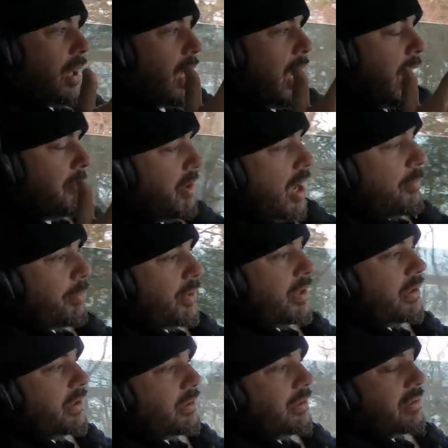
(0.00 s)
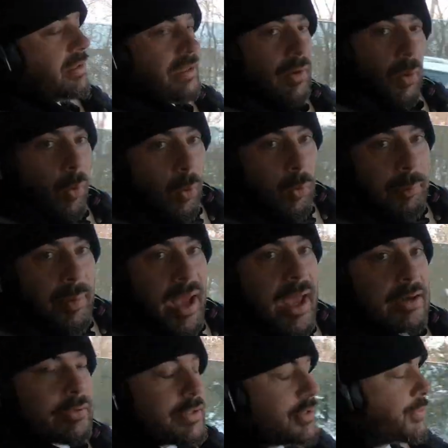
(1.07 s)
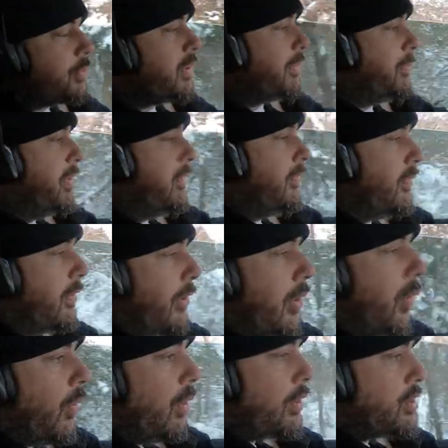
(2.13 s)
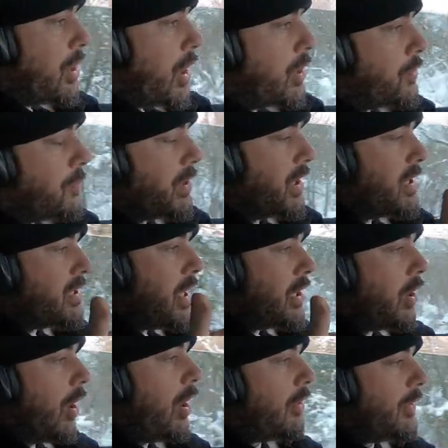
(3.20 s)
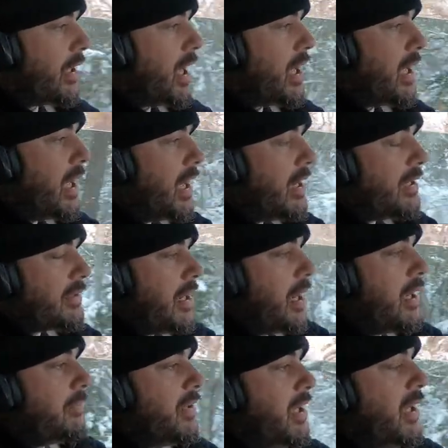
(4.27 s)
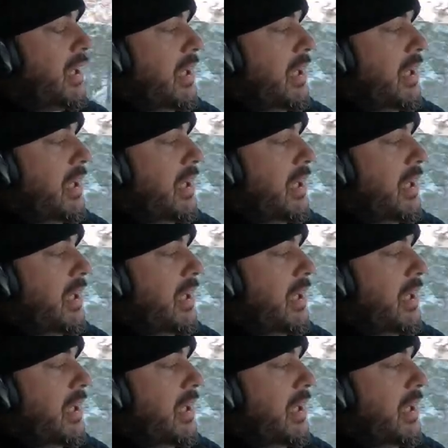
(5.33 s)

I'm not bringing the old batteries with me for the core charge because I called the guy ahead of time